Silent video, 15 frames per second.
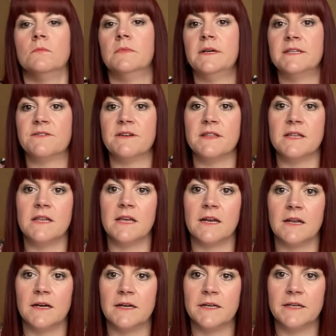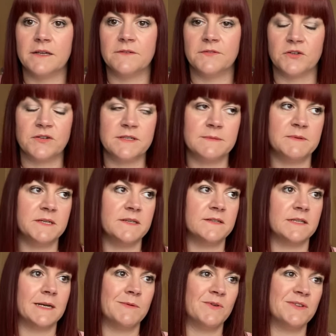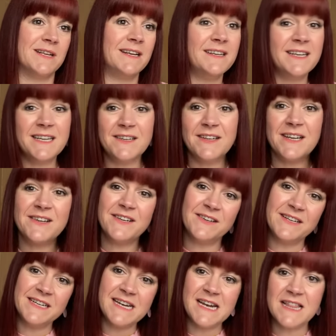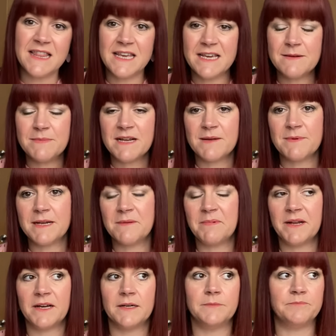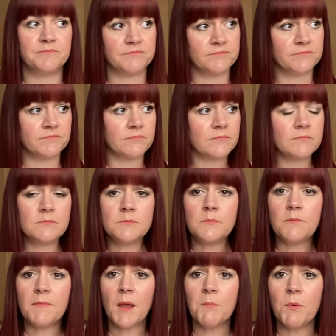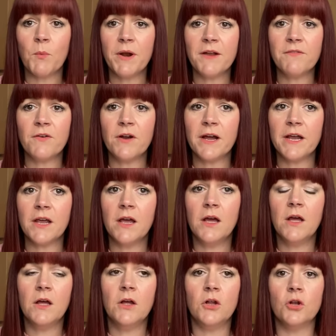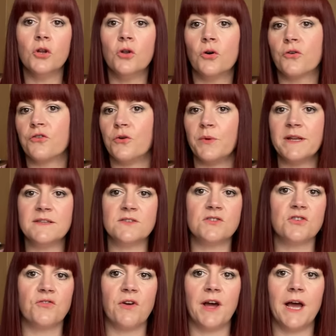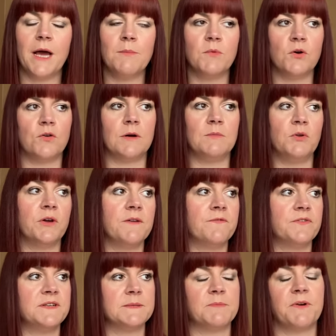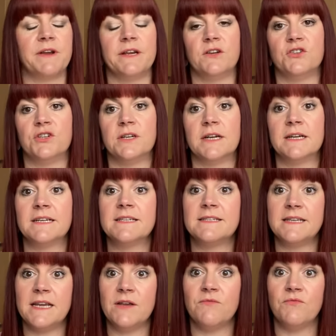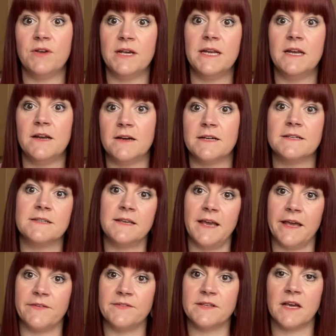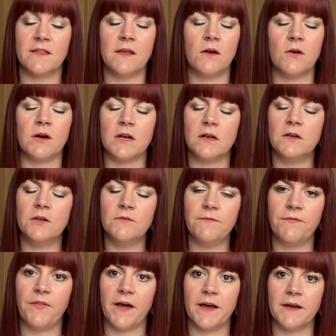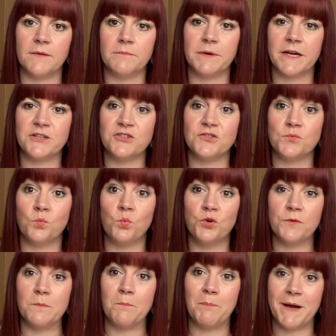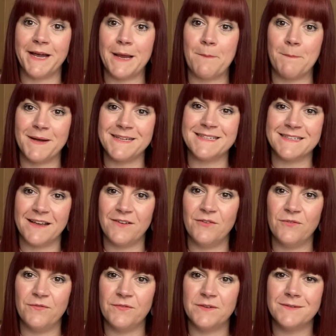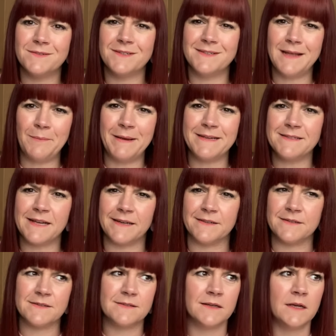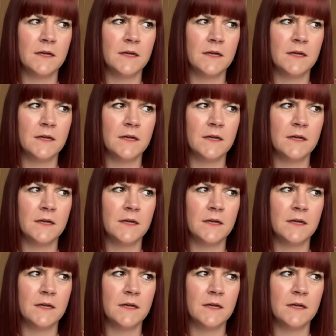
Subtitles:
is there anything that you'd like for Christmas? And I'm always like, no, I don't need anything, blah, blah, blah. But whenever I look through Instagram or I'm looking for inspiration and I see really nice gifts, I think, oh, I'd love that, but I just wouldn't buy it myself. Does that make sense?